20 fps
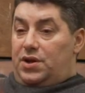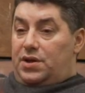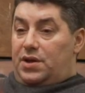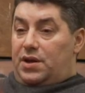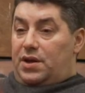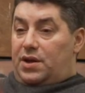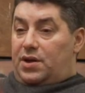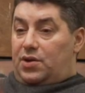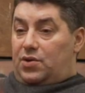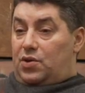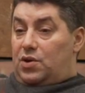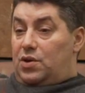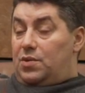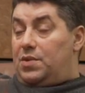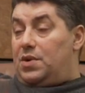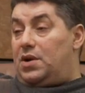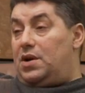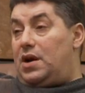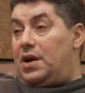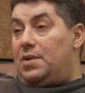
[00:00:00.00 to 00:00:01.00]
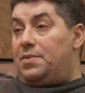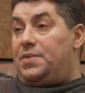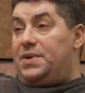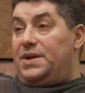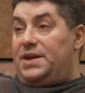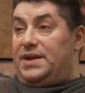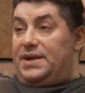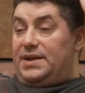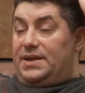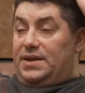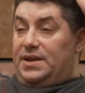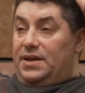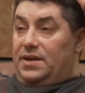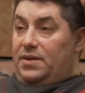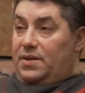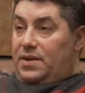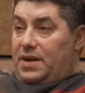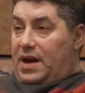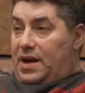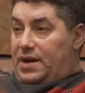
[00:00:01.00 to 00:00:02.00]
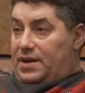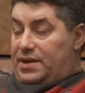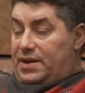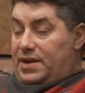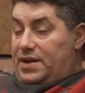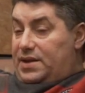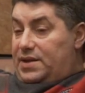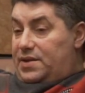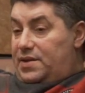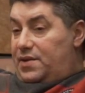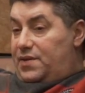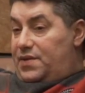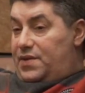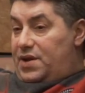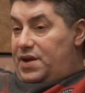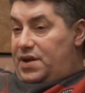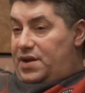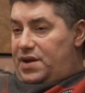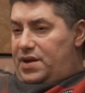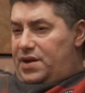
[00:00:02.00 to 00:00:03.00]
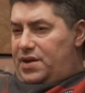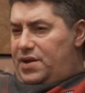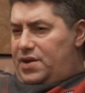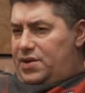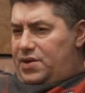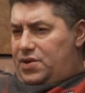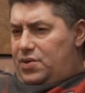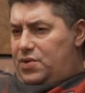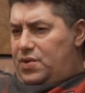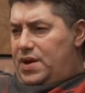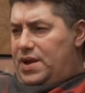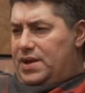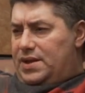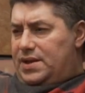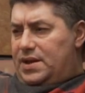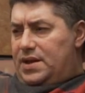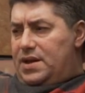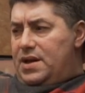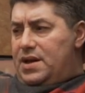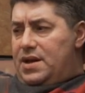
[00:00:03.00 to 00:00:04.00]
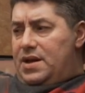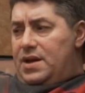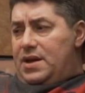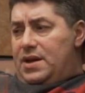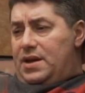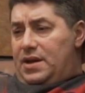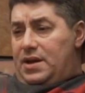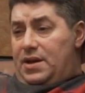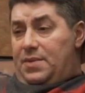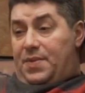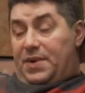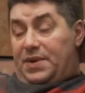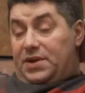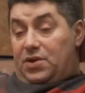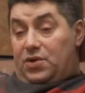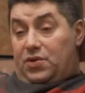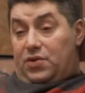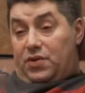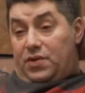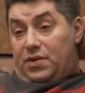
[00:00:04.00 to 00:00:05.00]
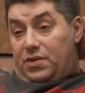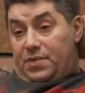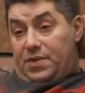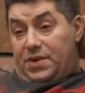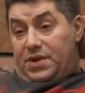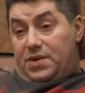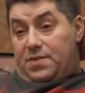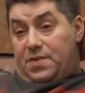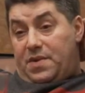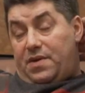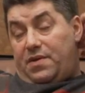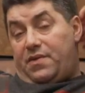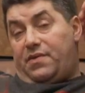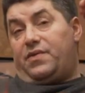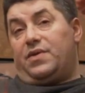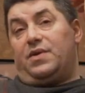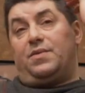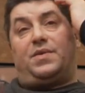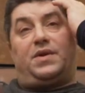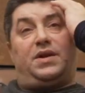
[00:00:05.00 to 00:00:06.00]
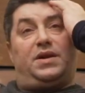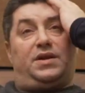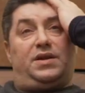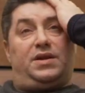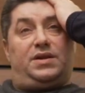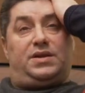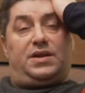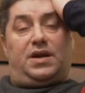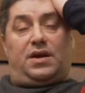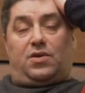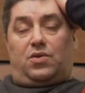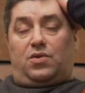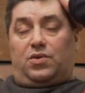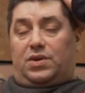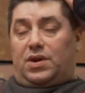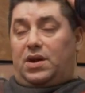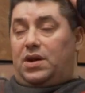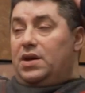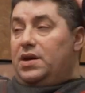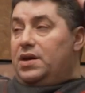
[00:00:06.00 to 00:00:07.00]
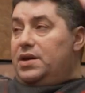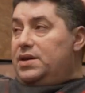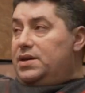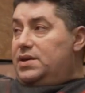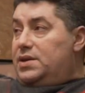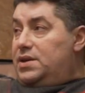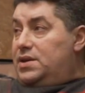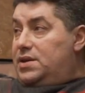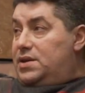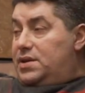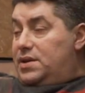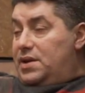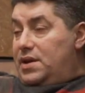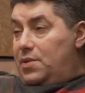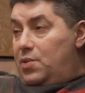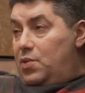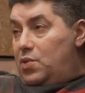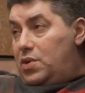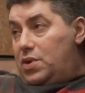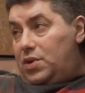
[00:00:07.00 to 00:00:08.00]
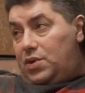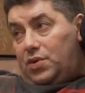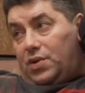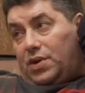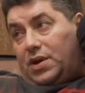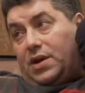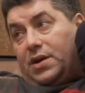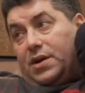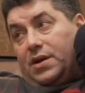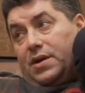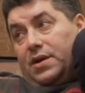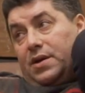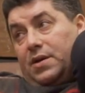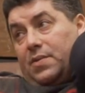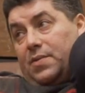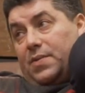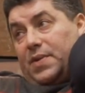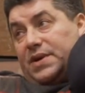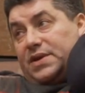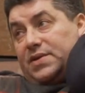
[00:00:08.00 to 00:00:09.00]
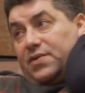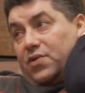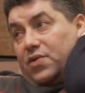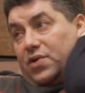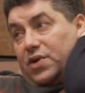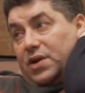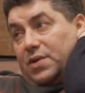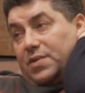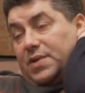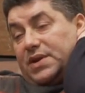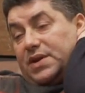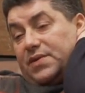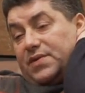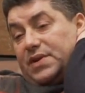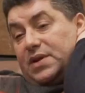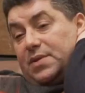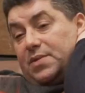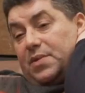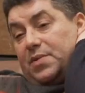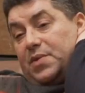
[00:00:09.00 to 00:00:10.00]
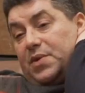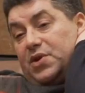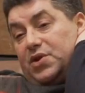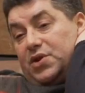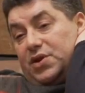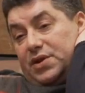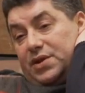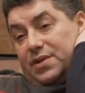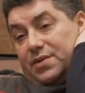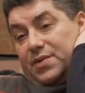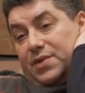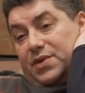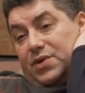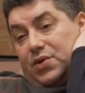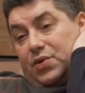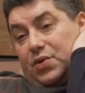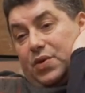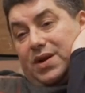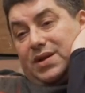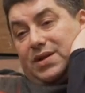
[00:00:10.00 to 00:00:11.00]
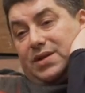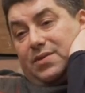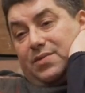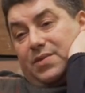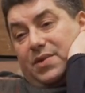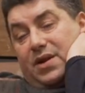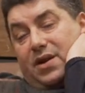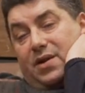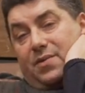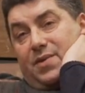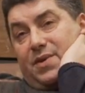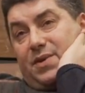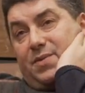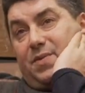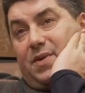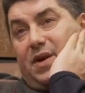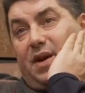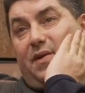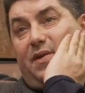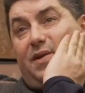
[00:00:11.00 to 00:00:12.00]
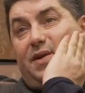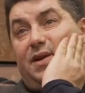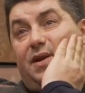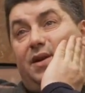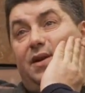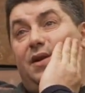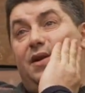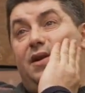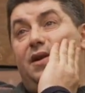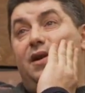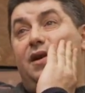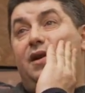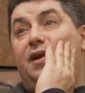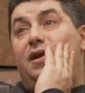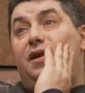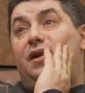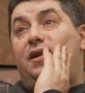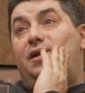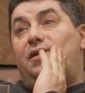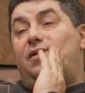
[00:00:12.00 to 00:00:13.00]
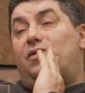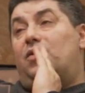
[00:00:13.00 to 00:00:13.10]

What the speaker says: Moreover, it's so much better to find a good teacher who may help you and provide you with the knowledge how to survive in such a situation. Furthermore, you require a real system helping you to be applied